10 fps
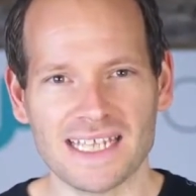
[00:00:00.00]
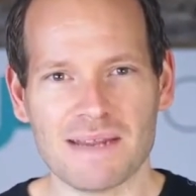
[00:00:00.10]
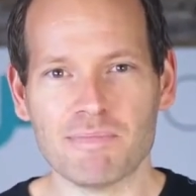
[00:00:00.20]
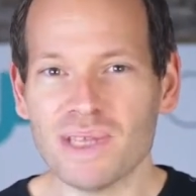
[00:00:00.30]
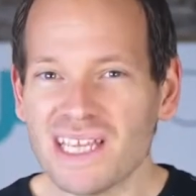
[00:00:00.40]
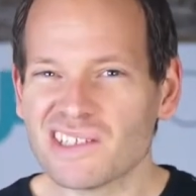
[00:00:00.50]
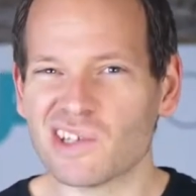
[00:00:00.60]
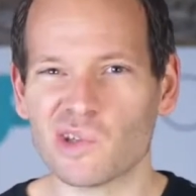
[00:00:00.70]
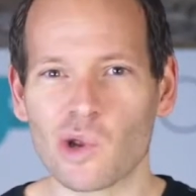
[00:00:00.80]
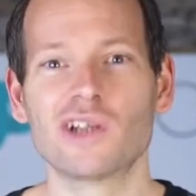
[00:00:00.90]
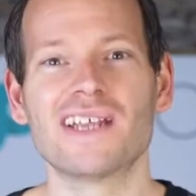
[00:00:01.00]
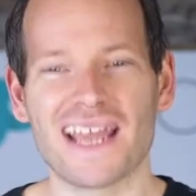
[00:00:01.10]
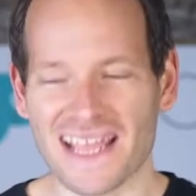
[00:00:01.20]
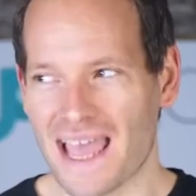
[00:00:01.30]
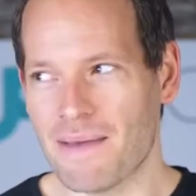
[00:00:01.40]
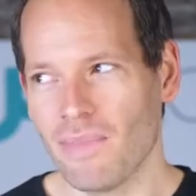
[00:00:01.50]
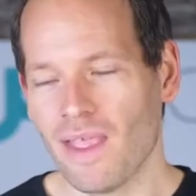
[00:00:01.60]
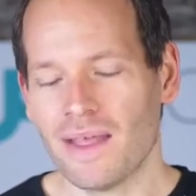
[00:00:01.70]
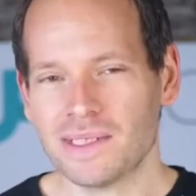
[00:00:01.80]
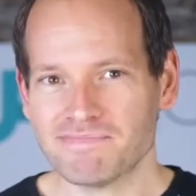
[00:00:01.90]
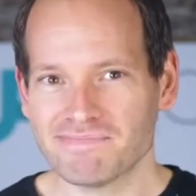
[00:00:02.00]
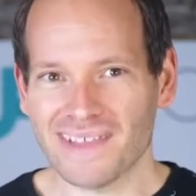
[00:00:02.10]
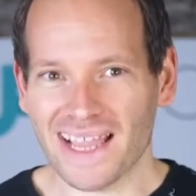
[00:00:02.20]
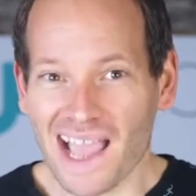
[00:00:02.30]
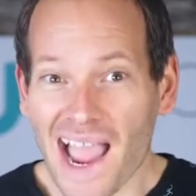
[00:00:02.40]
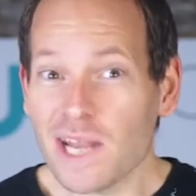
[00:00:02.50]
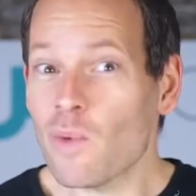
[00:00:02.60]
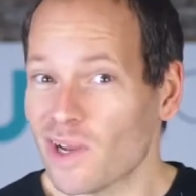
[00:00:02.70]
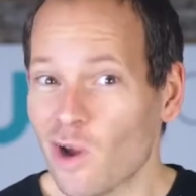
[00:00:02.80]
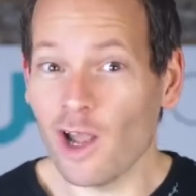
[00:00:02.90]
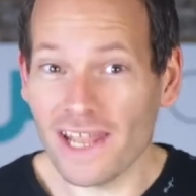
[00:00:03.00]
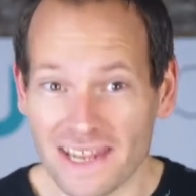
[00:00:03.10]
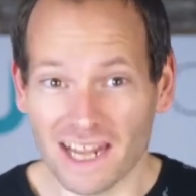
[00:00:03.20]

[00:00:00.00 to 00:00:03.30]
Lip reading: And being the nerd that I am, I kind of went all in.